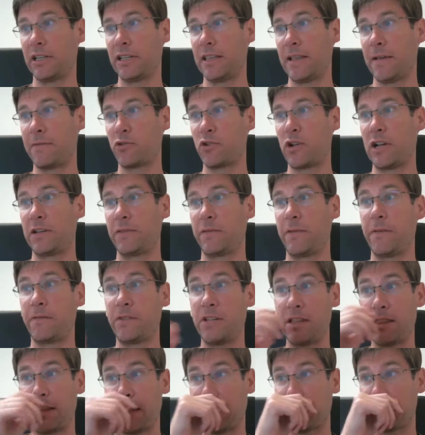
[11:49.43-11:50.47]
and they've trained
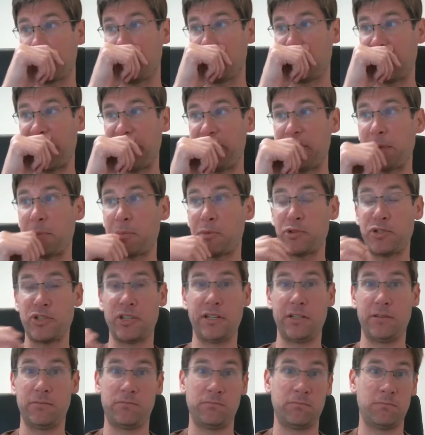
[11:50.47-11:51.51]
15,000 staff members in
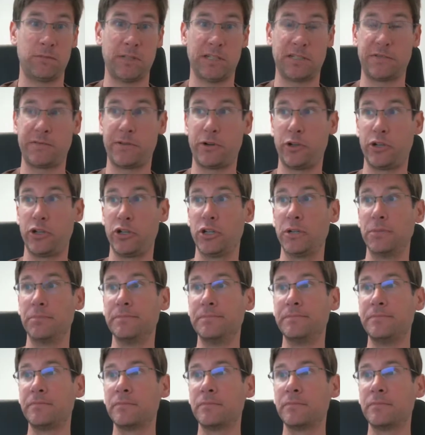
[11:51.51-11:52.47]
it. That's very good.